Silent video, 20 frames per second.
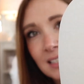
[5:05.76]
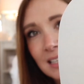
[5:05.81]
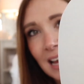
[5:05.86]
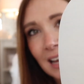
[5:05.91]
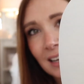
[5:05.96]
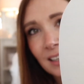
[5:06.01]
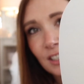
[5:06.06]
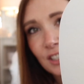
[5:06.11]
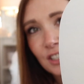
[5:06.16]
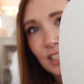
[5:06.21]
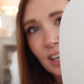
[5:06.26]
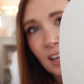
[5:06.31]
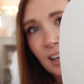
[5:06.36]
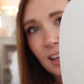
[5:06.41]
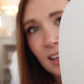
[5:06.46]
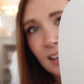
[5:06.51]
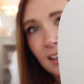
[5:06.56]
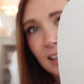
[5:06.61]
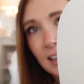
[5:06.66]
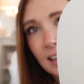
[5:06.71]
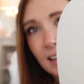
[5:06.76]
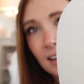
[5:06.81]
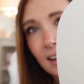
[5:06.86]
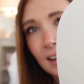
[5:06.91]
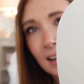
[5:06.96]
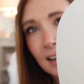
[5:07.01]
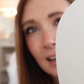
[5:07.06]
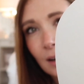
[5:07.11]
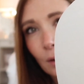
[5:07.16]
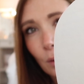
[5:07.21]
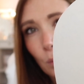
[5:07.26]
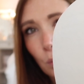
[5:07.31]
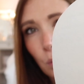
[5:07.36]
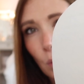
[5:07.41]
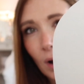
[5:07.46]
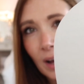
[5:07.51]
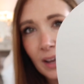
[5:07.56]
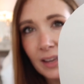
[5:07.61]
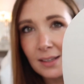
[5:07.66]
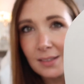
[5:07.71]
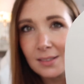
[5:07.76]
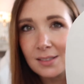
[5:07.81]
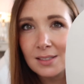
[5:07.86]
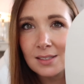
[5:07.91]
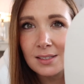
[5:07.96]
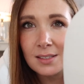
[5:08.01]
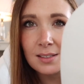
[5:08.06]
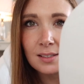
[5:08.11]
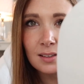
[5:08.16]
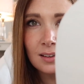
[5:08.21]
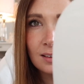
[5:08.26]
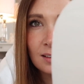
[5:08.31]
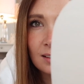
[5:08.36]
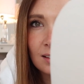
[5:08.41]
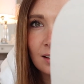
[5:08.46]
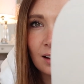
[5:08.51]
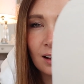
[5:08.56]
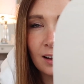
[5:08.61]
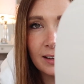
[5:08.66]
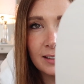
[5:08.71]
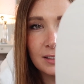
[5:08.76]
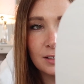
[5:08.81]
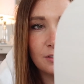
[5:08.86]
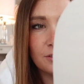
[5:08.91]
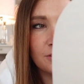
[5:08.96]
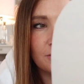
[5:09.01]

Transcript: texture in a white kind of